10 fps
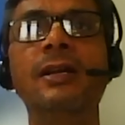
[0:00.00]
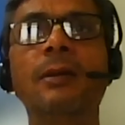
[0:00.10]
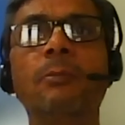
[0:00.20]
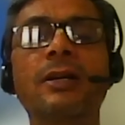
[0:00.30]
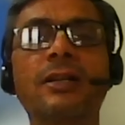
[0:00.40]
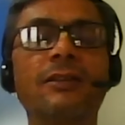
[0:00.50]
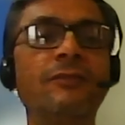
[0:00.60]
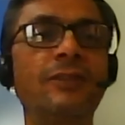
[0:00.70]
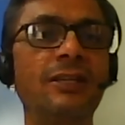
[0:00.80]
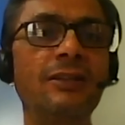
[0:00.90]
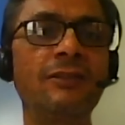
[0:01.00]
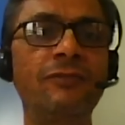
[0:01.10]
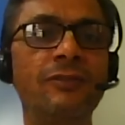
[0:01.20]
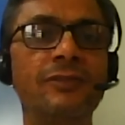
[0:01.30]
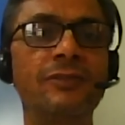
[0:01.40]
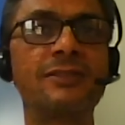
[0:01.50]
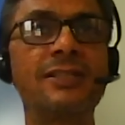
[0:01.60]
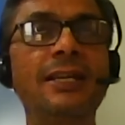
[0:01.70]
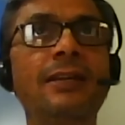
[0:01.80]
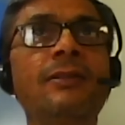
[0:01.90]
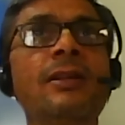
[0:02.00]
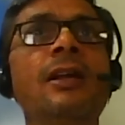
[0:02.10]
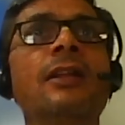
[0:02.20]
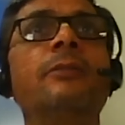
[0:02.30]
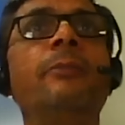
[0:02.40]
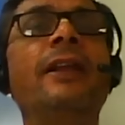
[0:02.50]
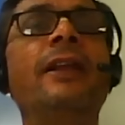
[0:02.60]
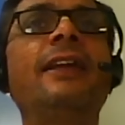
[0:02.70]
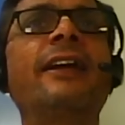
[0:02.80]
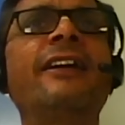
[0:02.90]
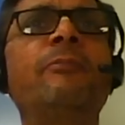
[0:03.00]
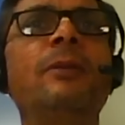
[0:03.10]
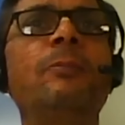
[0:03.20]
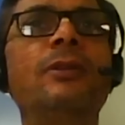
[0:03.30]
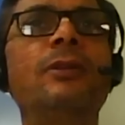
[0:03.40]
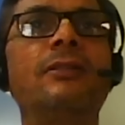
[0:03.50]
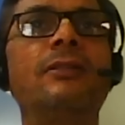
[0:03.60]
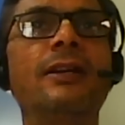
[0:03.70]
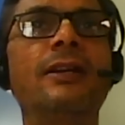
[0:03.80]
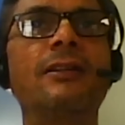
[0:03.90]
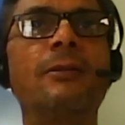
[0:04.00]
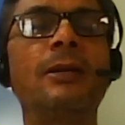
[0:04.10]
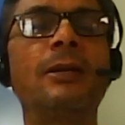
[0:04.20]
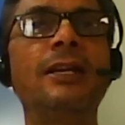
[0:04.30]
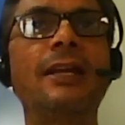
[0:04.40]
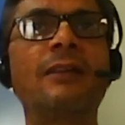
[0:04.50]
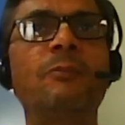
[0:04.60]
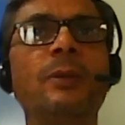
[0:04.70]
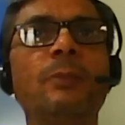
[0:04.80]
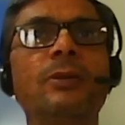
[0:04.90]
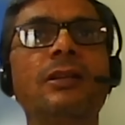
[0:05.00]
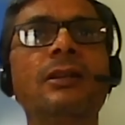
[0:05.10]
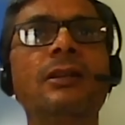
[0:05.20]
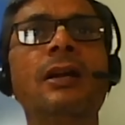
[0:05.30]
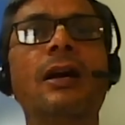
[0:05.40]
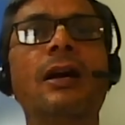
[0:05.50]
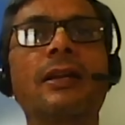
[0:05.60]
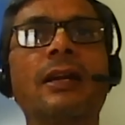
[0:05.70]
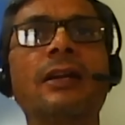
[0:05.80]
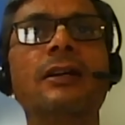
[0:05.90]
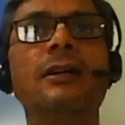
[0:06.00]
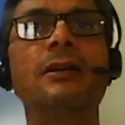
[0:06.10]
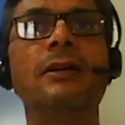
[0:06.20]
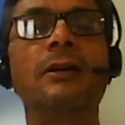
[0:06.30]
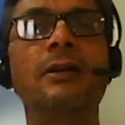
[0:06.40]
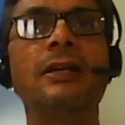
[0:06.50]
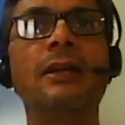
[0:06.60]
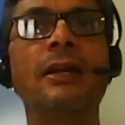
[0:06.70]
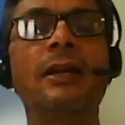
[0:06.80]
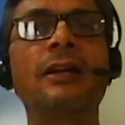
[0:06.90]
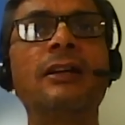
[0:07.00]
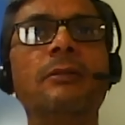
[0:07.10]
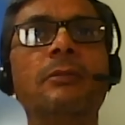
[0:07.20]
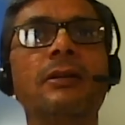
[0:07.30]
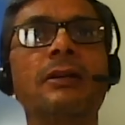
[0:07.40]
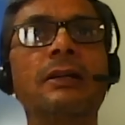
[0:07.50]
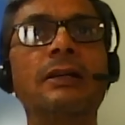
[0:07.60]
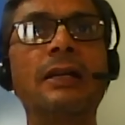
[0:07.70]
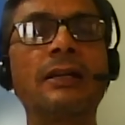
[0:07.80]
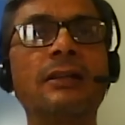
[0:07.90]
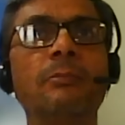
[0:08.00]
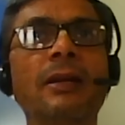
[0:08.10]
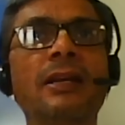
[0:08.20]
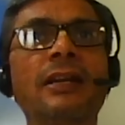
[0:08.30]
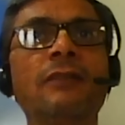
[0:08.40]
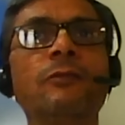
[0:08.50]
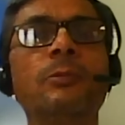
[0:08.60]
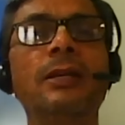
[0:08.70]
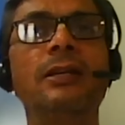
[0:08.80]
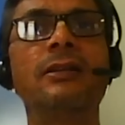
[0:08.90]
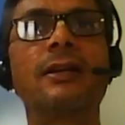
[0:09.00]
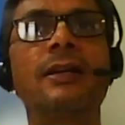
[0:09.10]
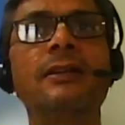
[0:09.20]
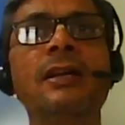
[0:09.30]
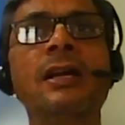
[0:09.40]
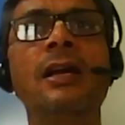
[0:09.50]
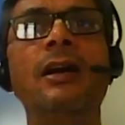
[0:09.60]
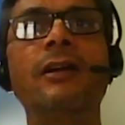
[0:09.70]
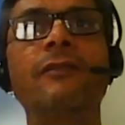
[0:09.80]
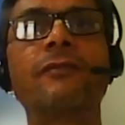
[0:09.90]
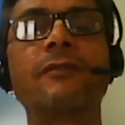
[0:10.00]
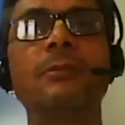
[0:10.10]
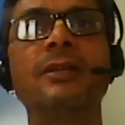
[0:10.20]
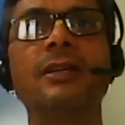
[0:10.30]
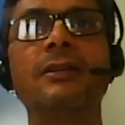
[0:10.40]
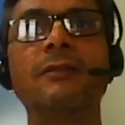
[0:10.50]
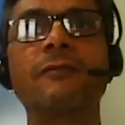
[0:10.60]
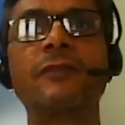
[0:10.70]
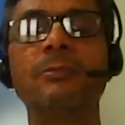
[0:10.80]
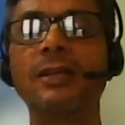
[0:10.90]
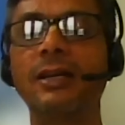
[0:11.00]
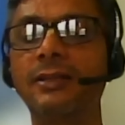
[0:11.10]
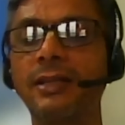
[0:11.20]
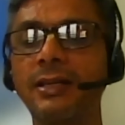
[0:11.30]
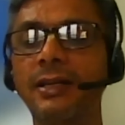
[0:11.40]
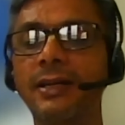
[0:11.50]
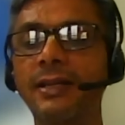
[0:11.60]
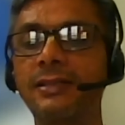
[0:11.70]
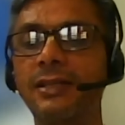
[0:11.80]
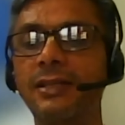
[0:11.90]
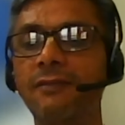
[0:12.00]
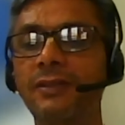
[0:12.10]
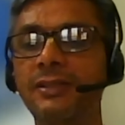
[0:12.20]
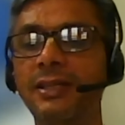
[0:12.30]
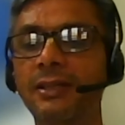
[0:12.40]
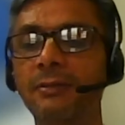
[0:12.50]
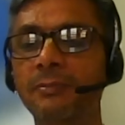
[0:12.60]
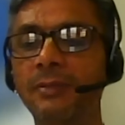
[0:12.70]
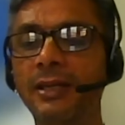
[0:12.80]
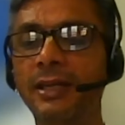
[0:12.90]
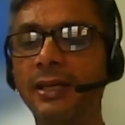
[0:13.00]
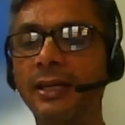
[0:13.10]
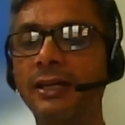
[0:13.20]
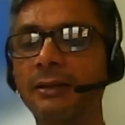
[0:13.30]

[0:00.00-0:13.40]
But if you see very young people, right? Very young people are young bell and woman, right? From the other countries, like we see very